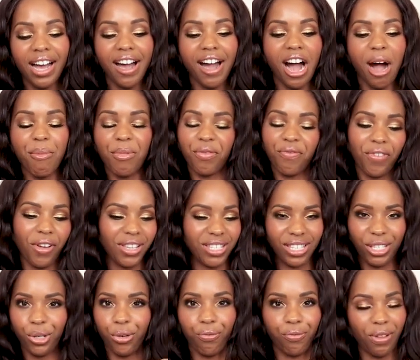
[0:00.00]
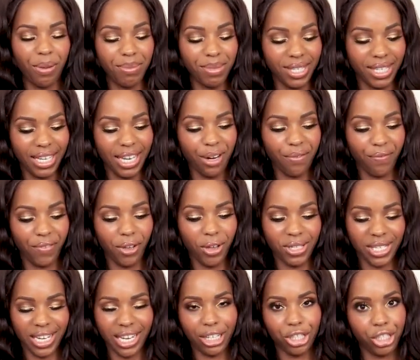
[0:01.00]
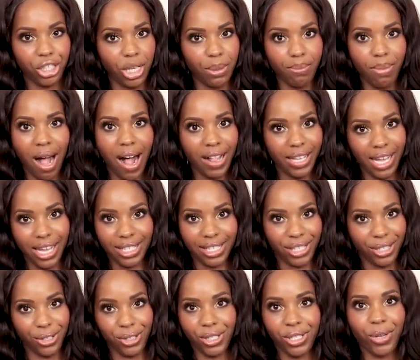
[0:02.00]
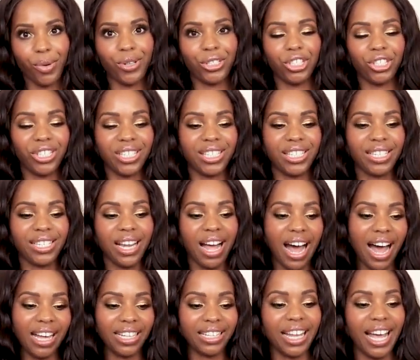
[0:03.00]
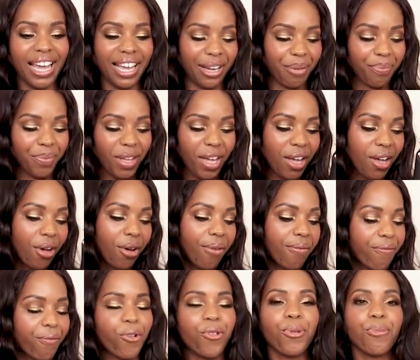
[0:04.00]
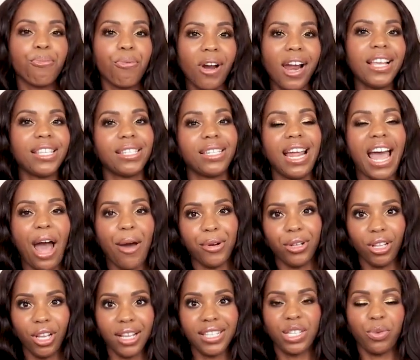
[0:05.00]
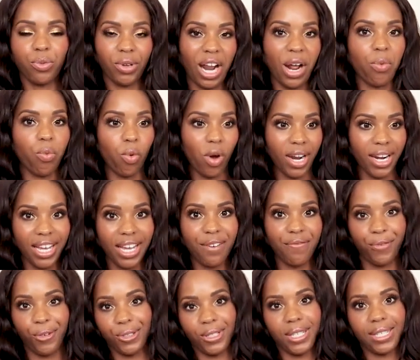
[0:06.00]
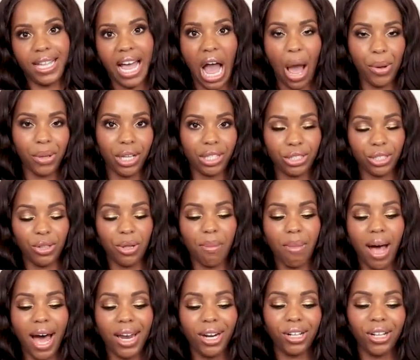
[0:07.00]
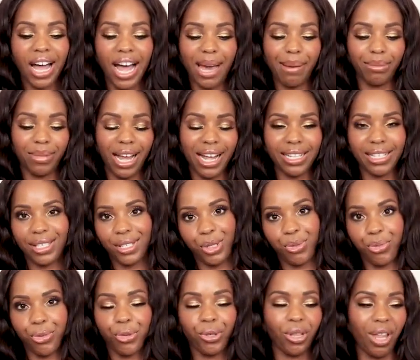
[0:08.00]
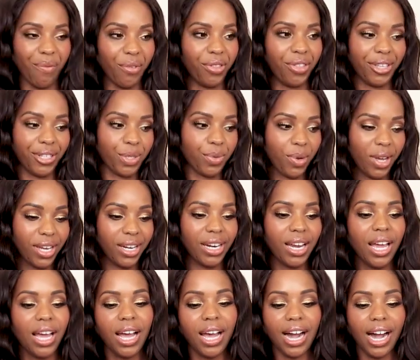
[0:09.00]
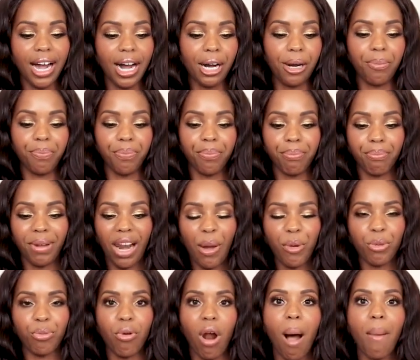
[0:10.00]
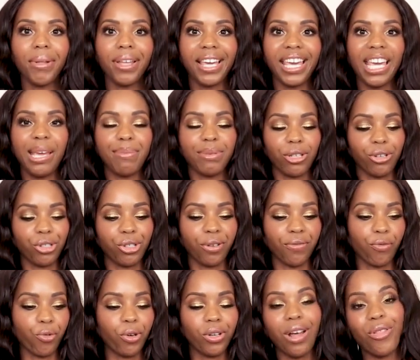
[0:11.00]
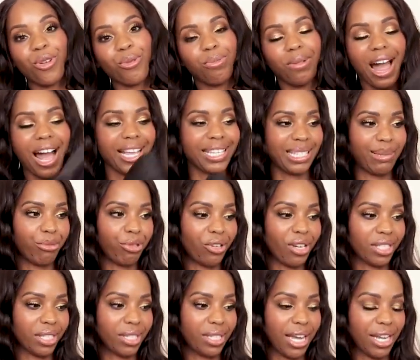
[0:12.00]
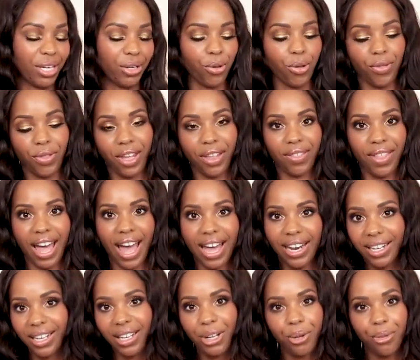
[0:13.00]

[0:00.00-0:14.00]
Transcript: It feels a little flimsy. It feels like a cheap polyester. So it's just not like, for the price and how it looks and what I wanted versus how it looked on the model, I'm not super in love with this one. But I will probably keep searching for another black slip dress because I do think that